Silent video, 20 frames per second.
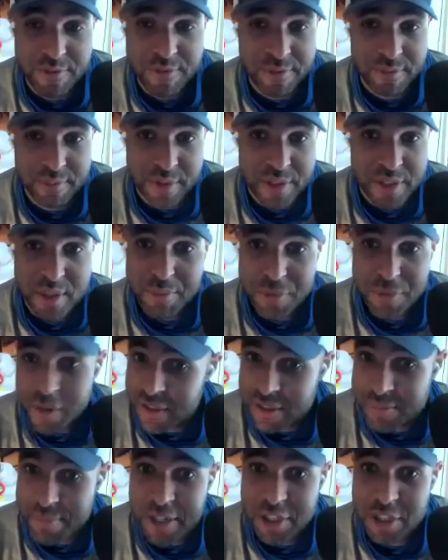
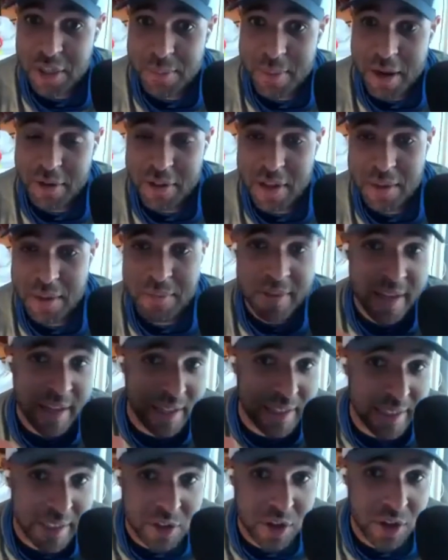something special about them that they
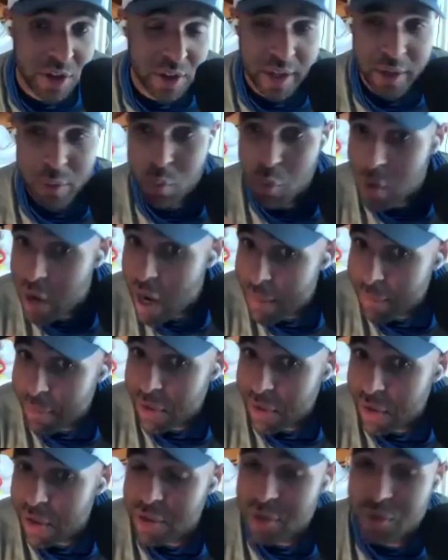clicked on it, like
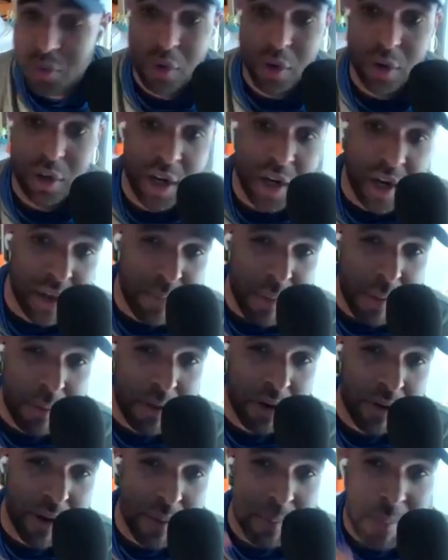WooCommerce, or maybe
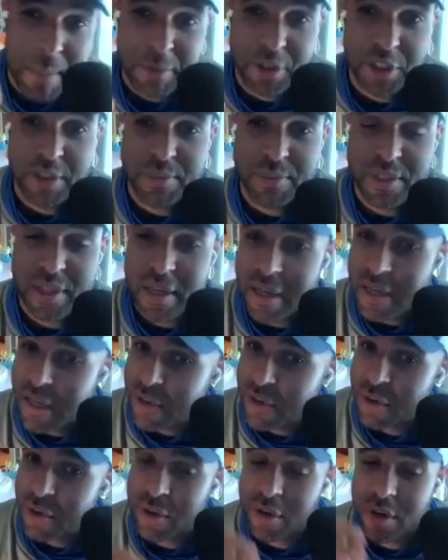they're on a membership site,
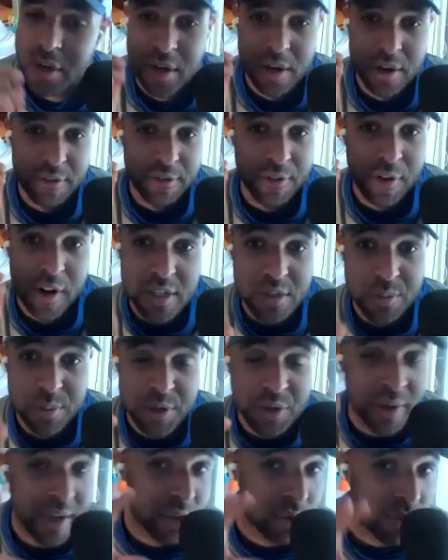or for us, we
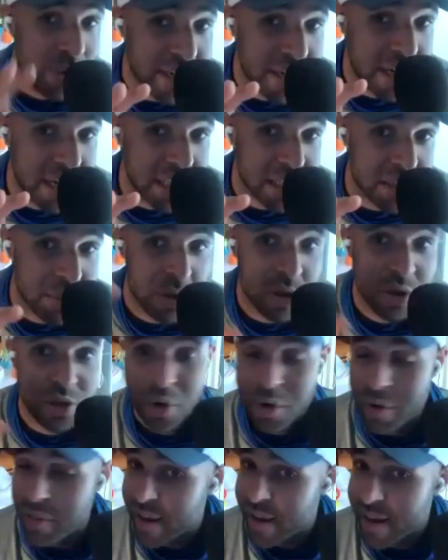do like direct customers.
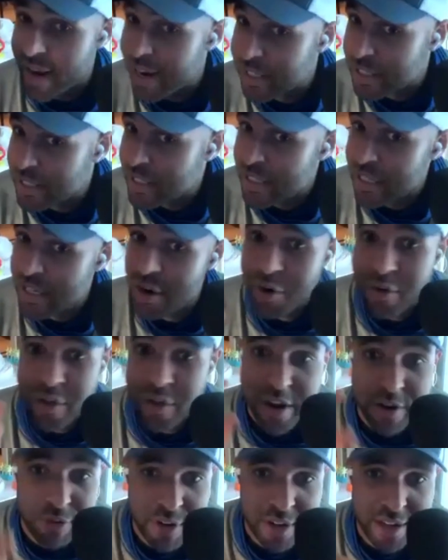Are they an agency? Are
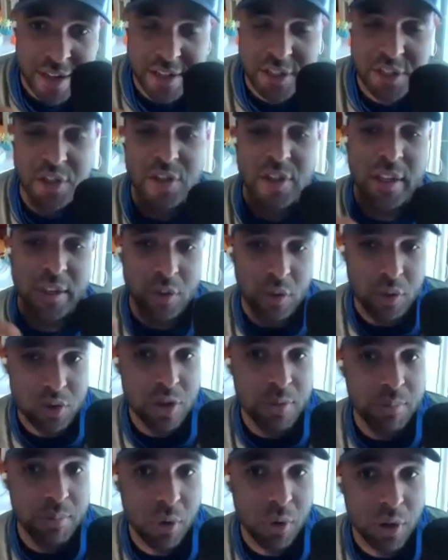they a freelancer? Like those are
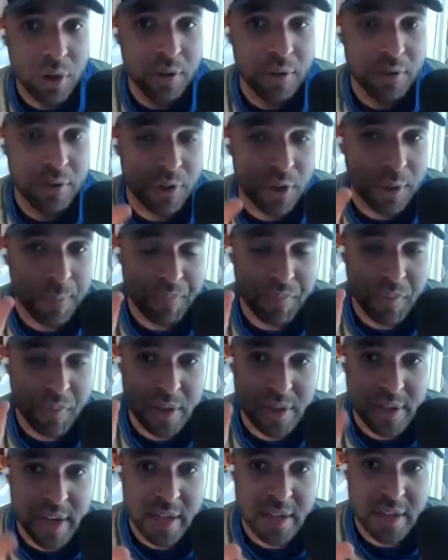important for
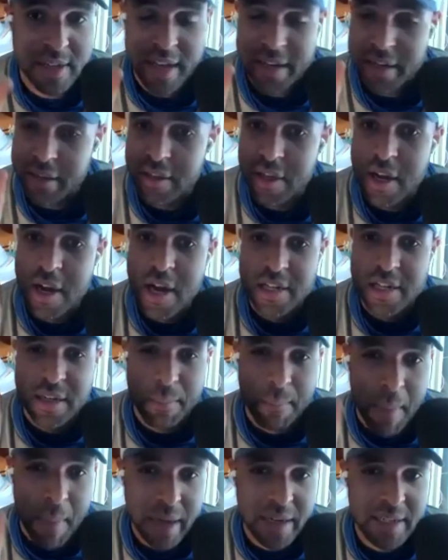sales. And to
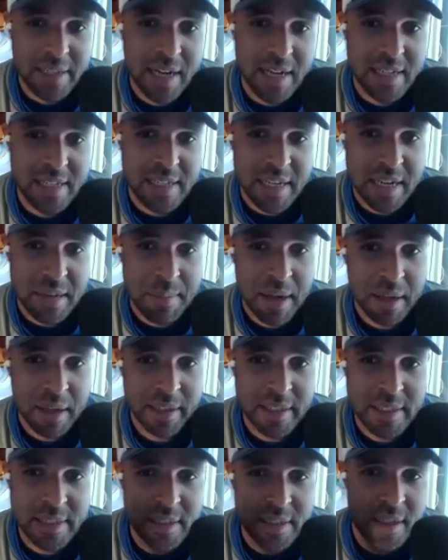monetize an email
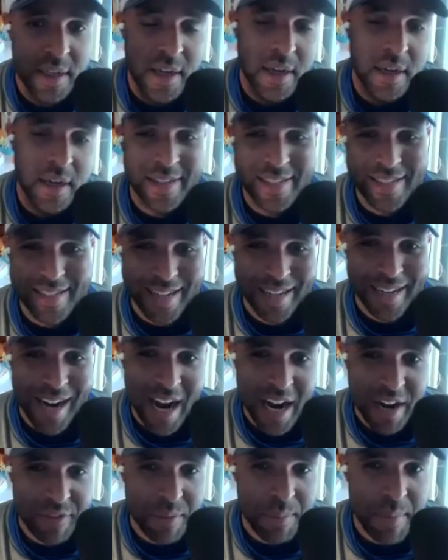list, this is like
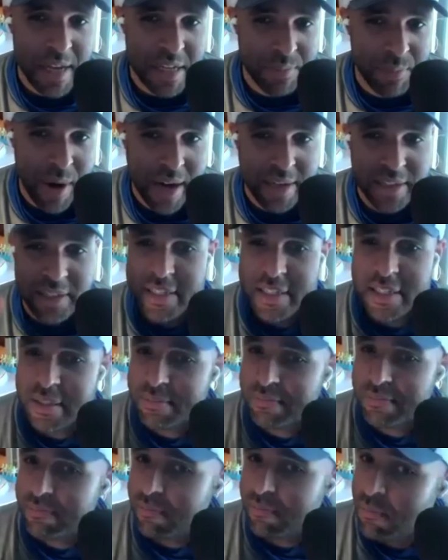kind of a best practice,
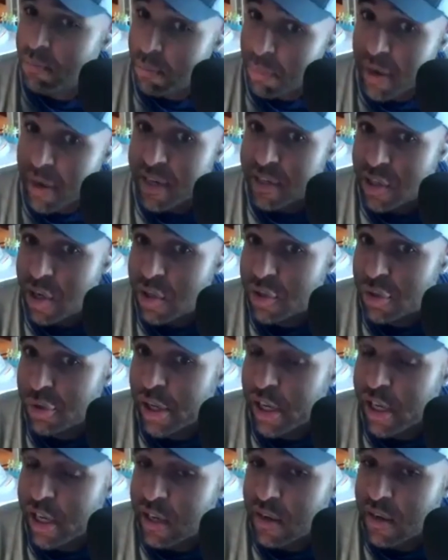but it's also
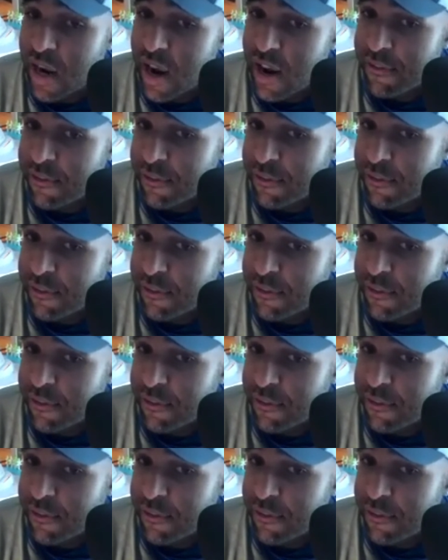like, I